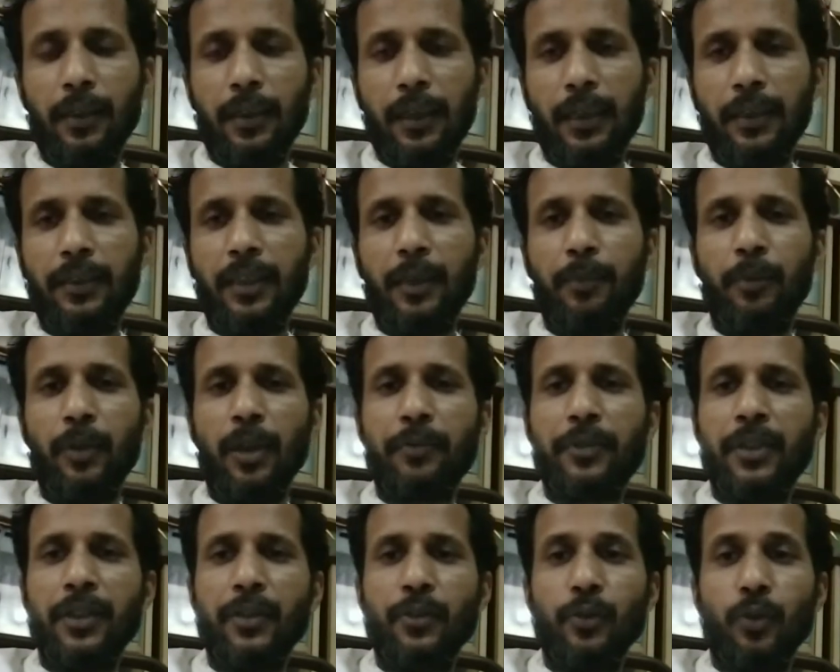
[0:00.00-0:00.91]
and
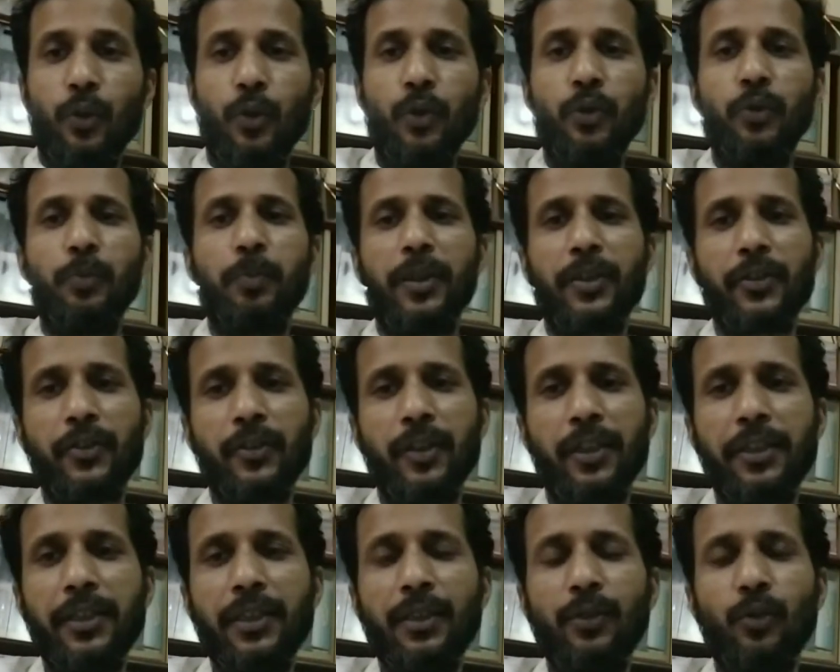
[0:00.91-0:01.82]
developed his own
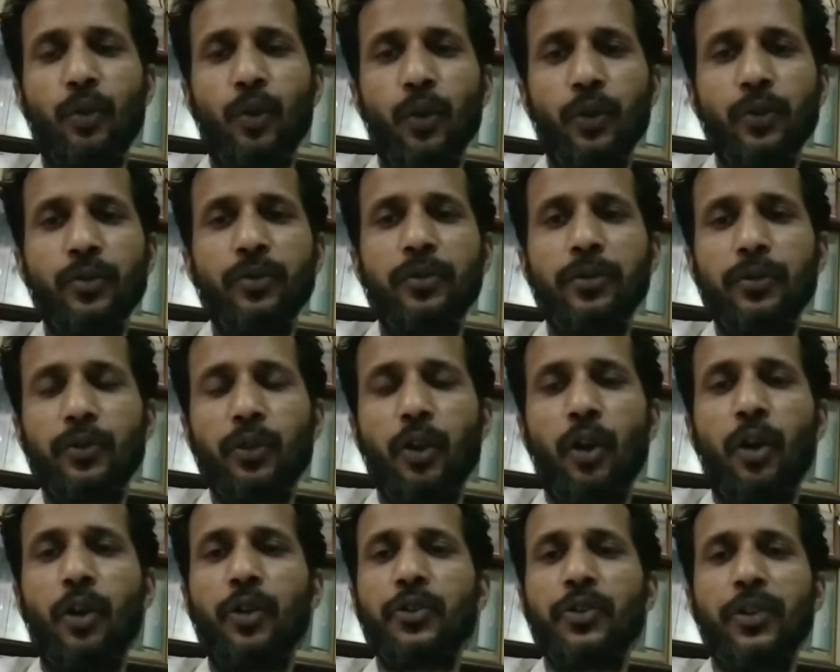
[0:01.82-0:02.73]
personality, own
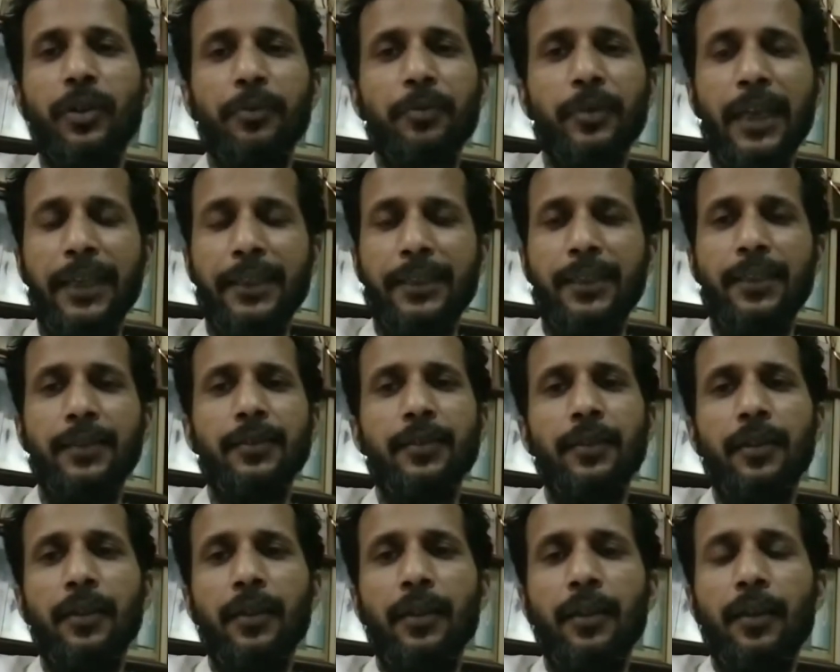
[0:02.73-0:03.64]
thoughts of writing,